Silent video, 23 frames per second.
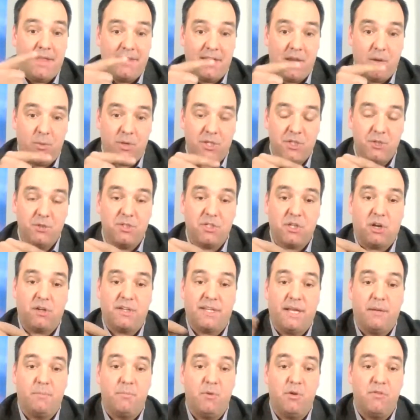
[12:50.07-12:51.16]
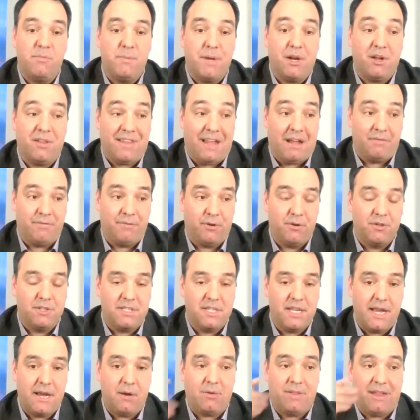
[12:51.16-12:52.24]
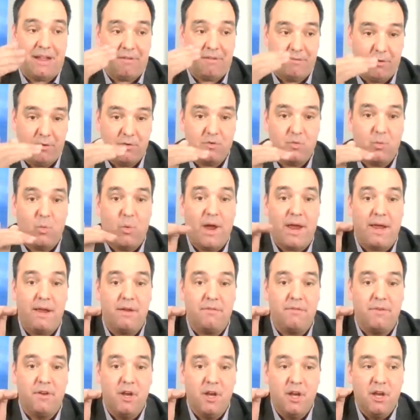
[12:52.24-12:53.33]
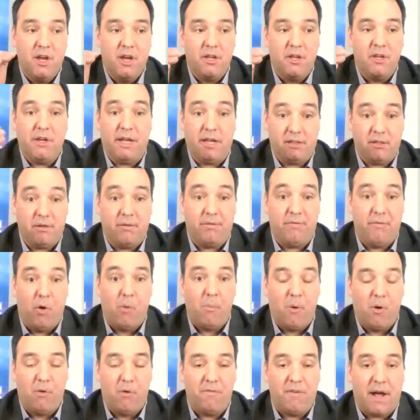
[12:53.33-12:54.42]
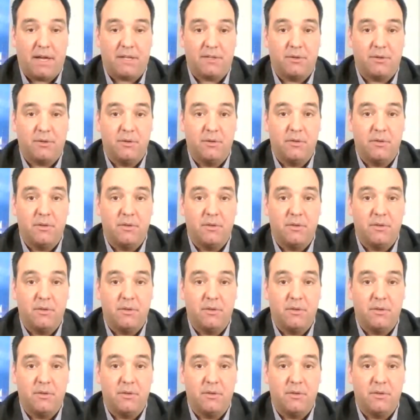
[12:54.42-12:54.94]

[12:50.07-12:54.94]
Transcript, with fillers: And then once you start get movement on that 1st day or that 1st wave, you get the FOMO factor.